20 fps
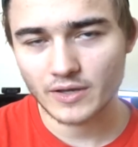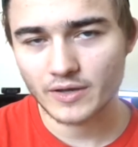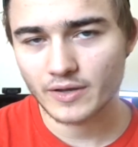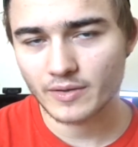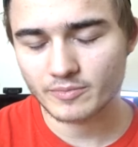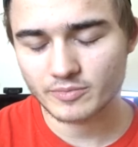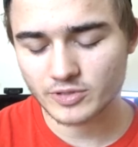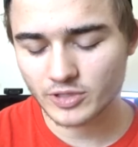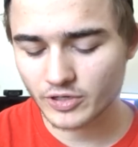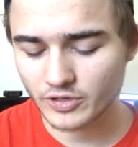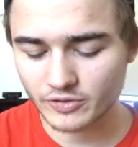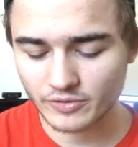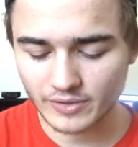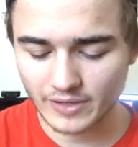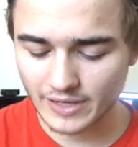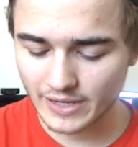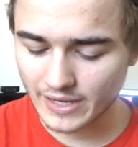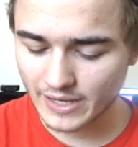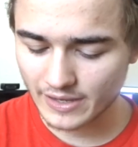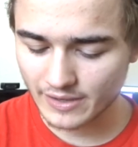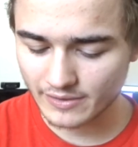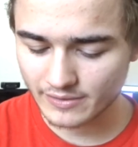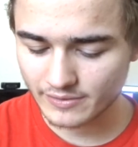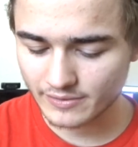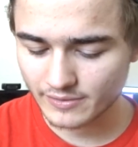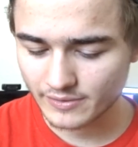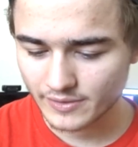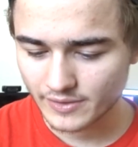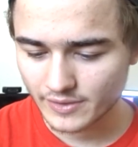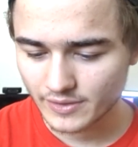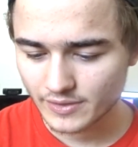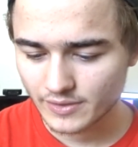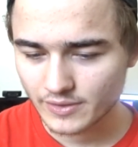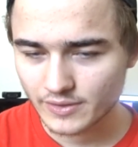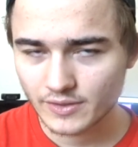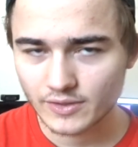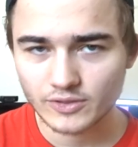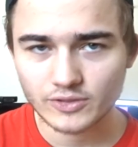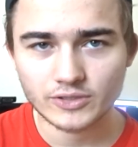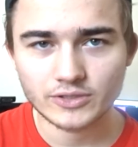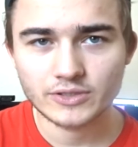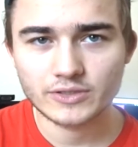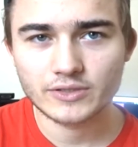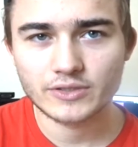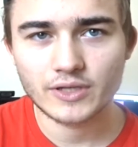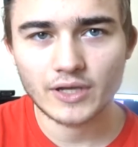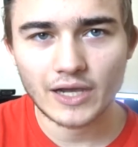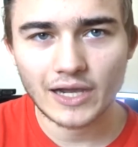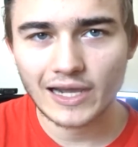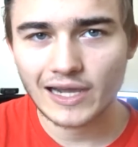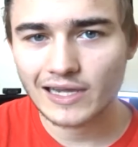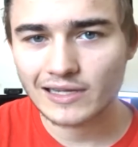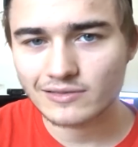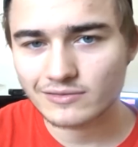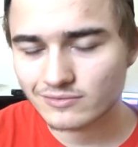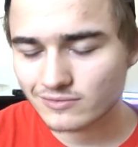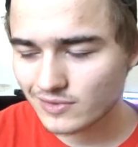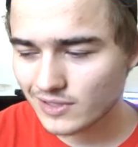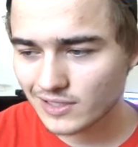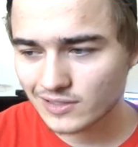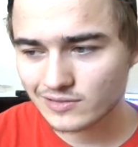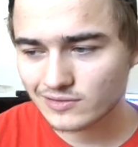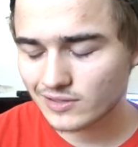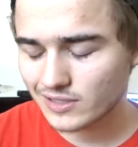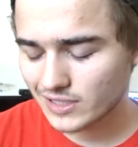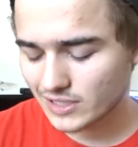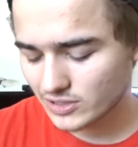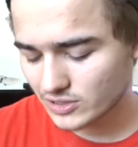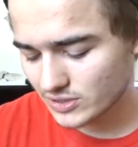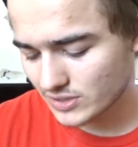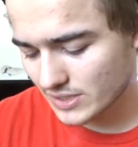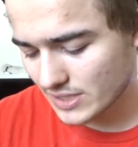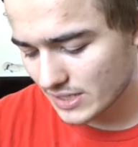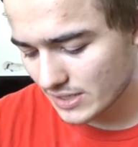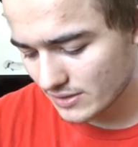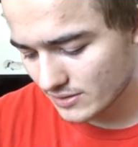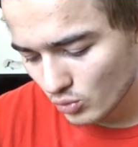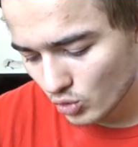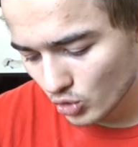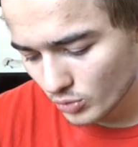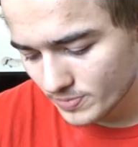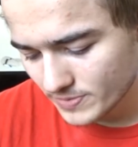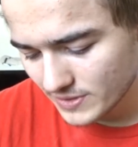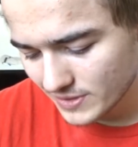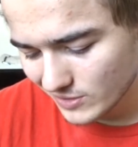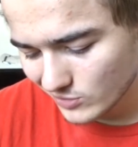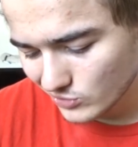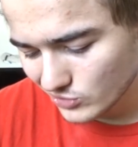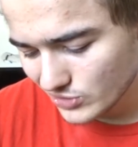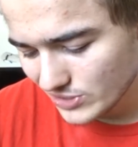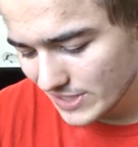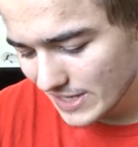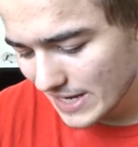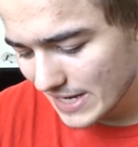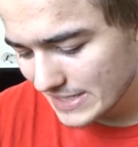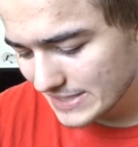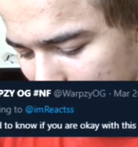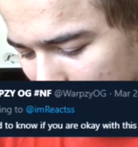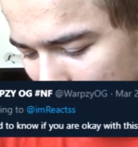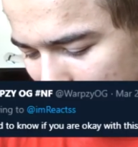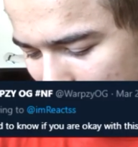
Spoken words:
I'm sorry, dude, I can't. I just can't. Warpsy OG asks, I